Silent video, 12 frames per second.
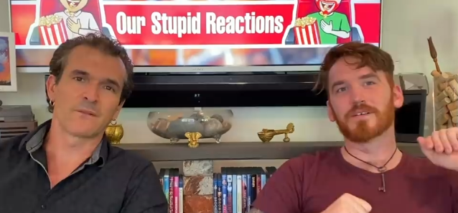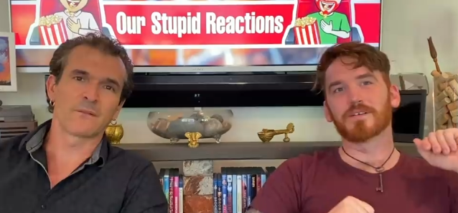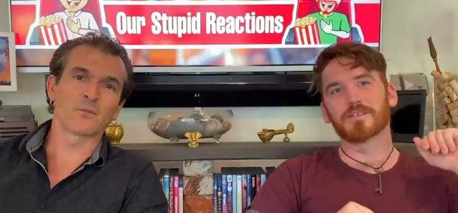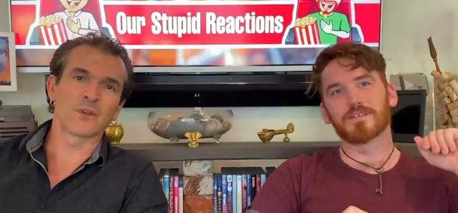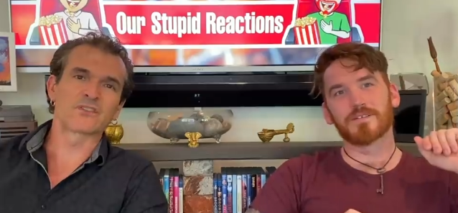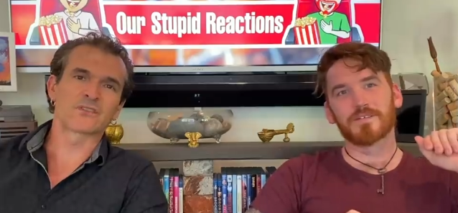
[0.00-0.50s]

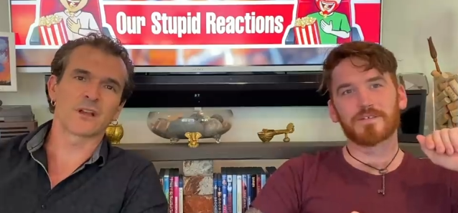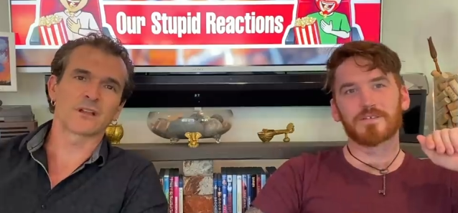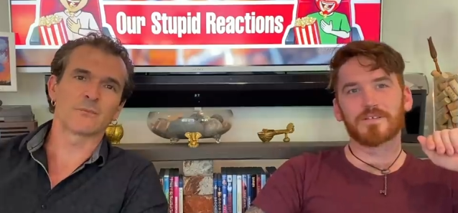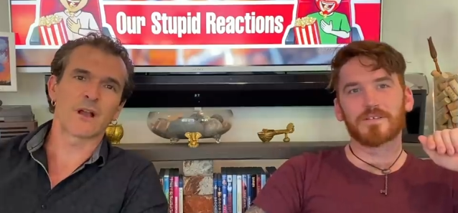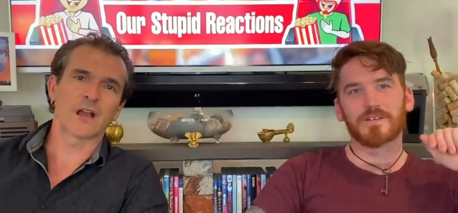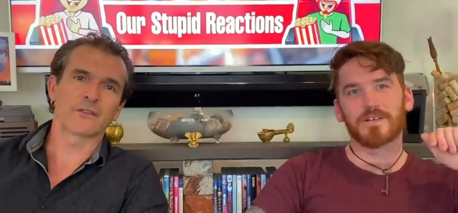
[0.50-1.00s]
Speaker 1: we
Speaker 2: suck
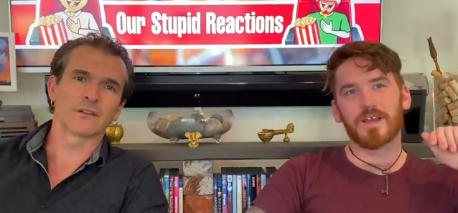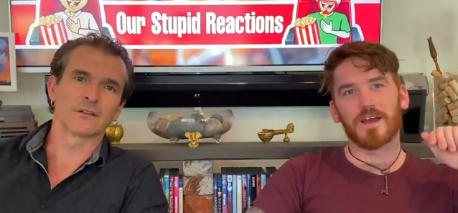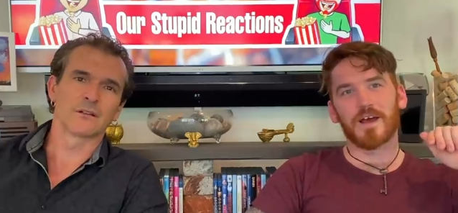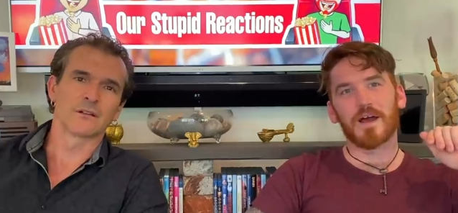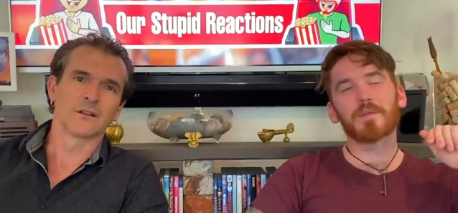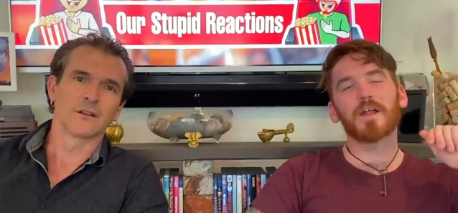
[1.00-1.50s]
at math.
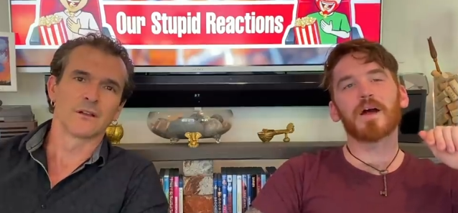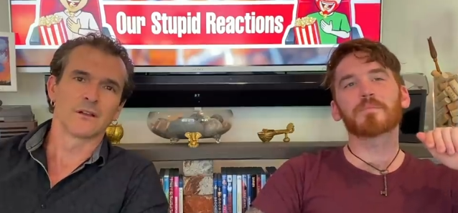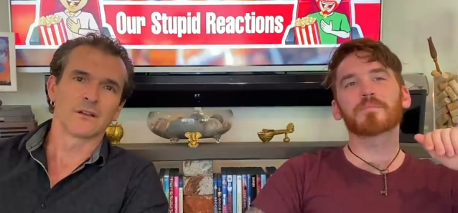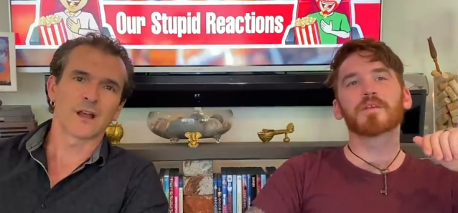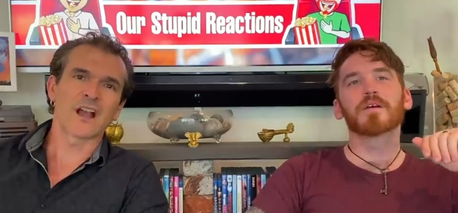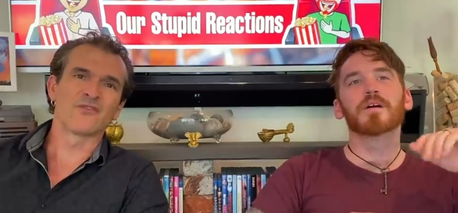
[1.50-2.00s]
Yeah, I mean,
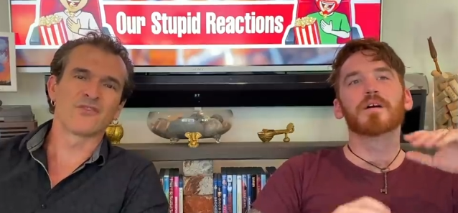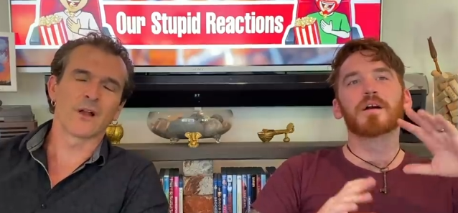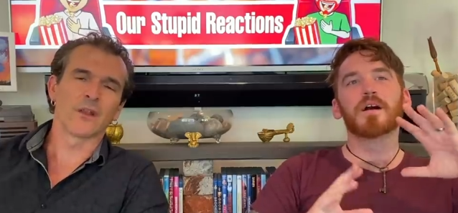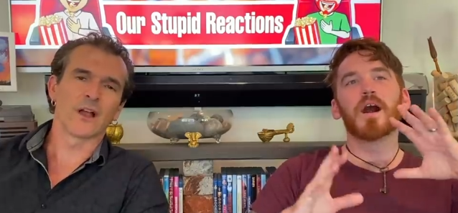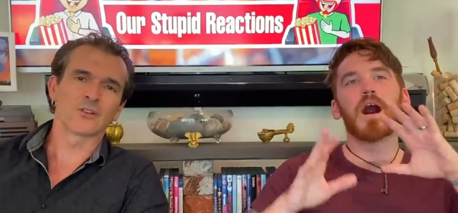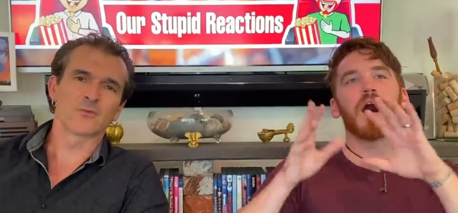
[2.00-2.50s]
I
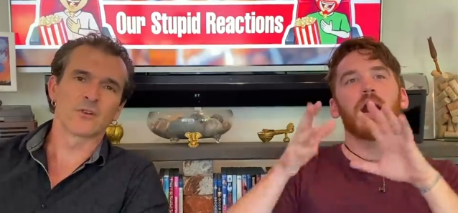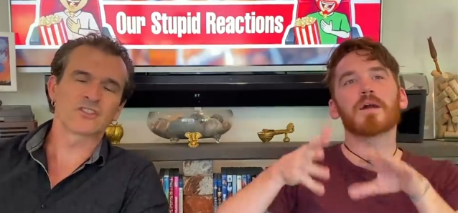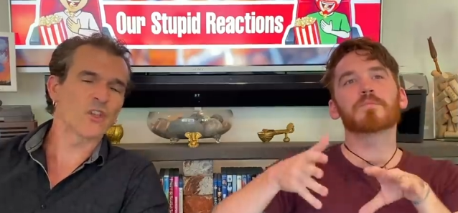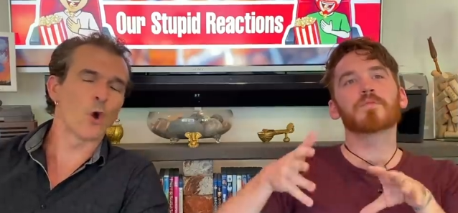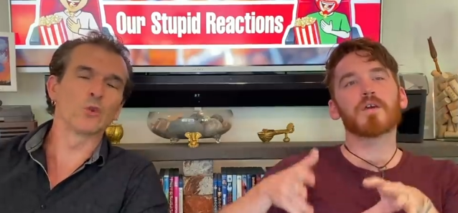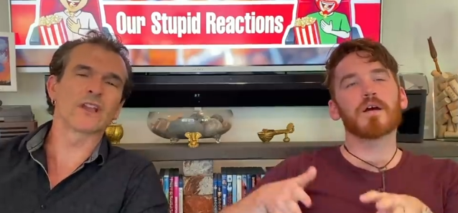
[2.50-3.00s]
failed algebra.
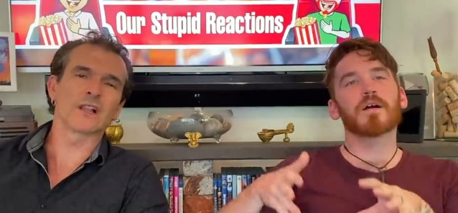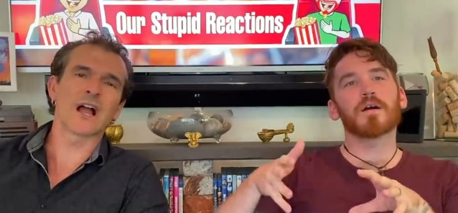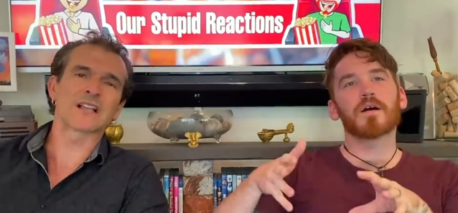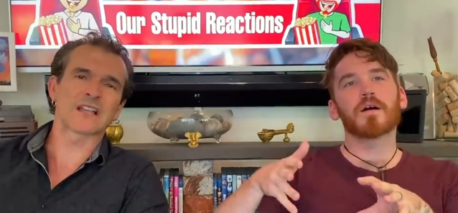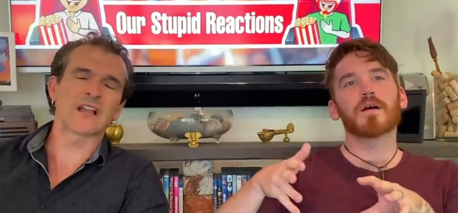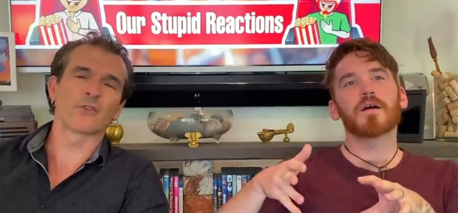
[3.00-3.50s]
The only
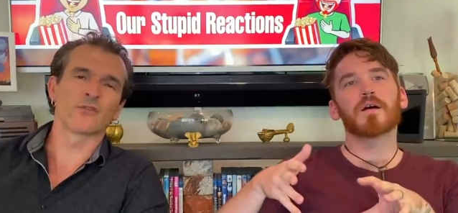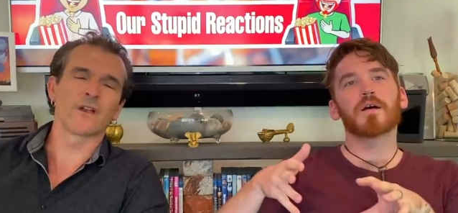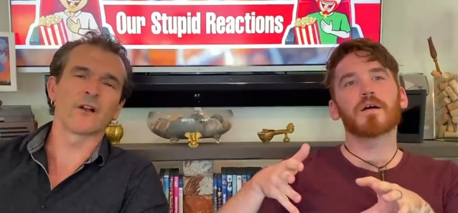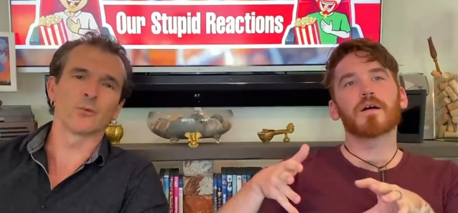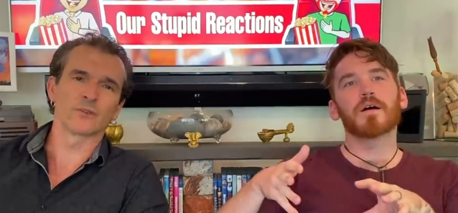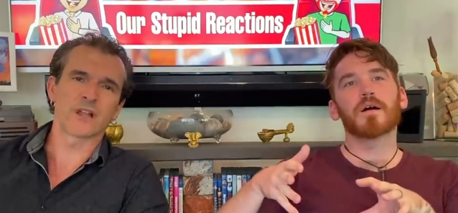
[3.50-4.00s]
class I ever
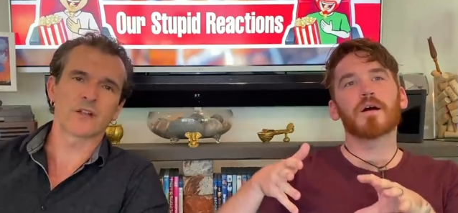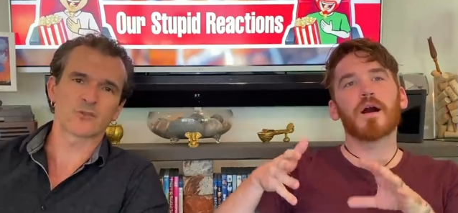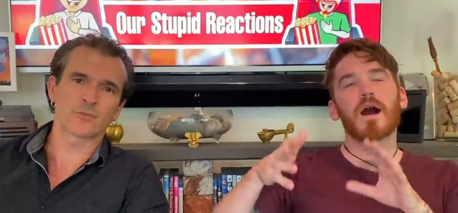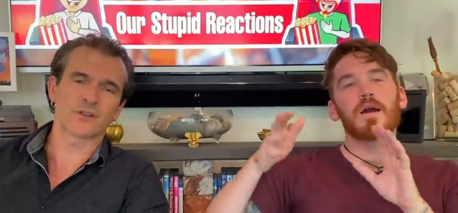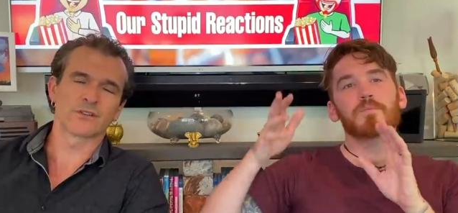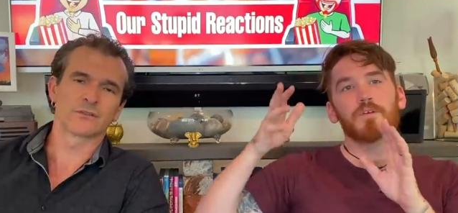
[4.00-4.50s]
failed was
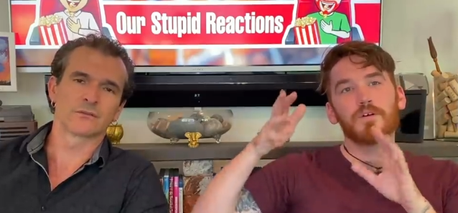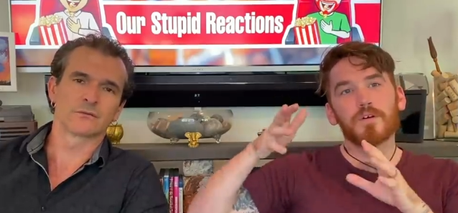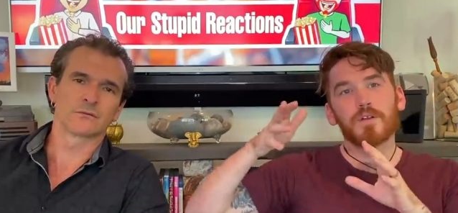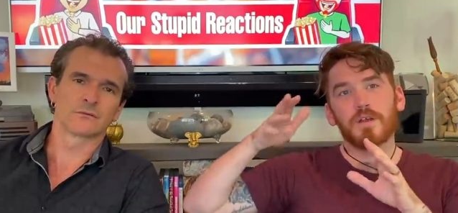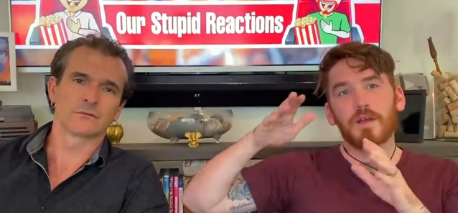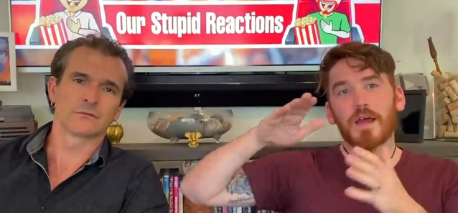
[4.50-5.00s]
algebra. I'm
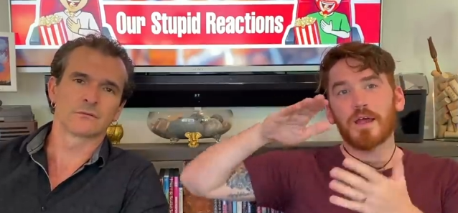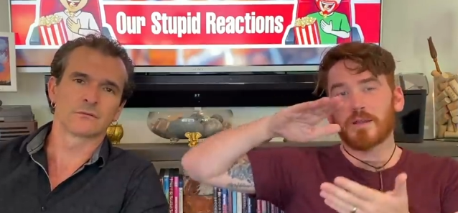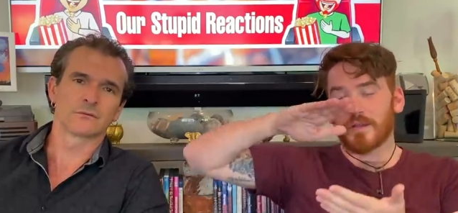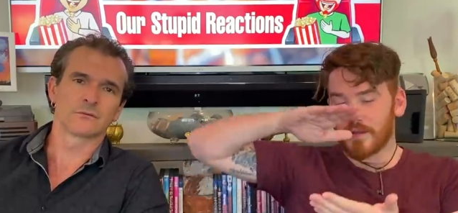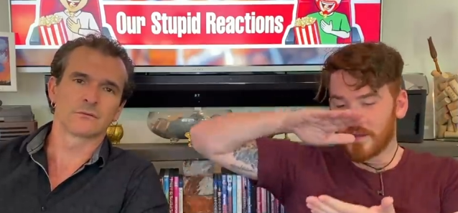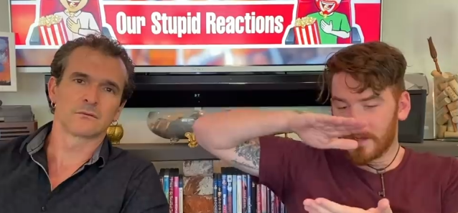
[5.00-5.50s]
good
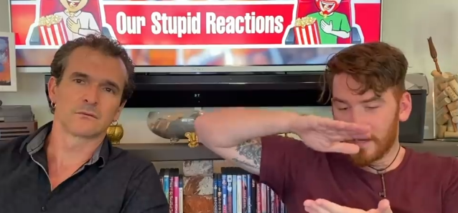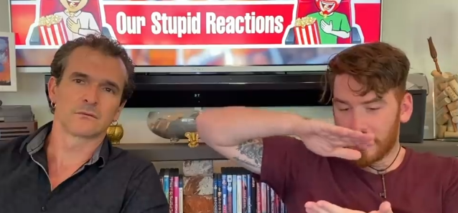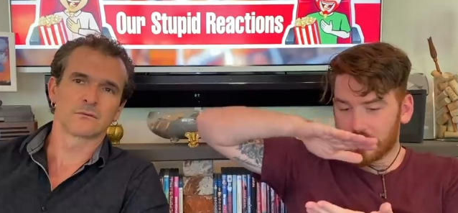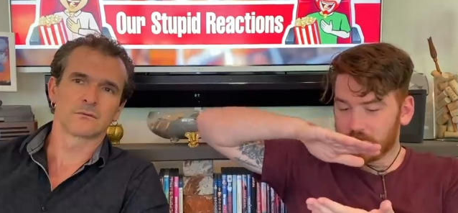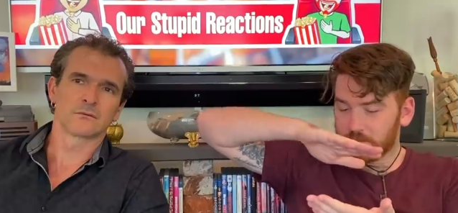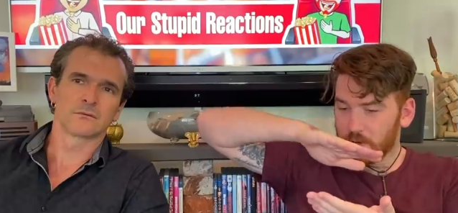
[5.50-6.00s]
at
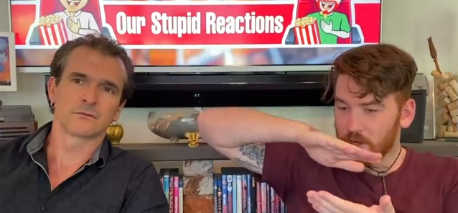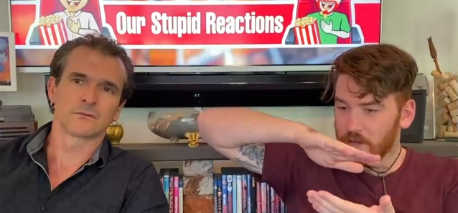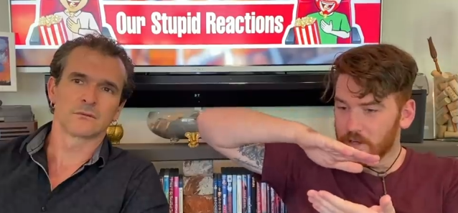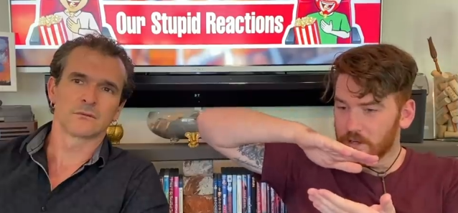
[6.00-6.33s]
Speaker 1: algebra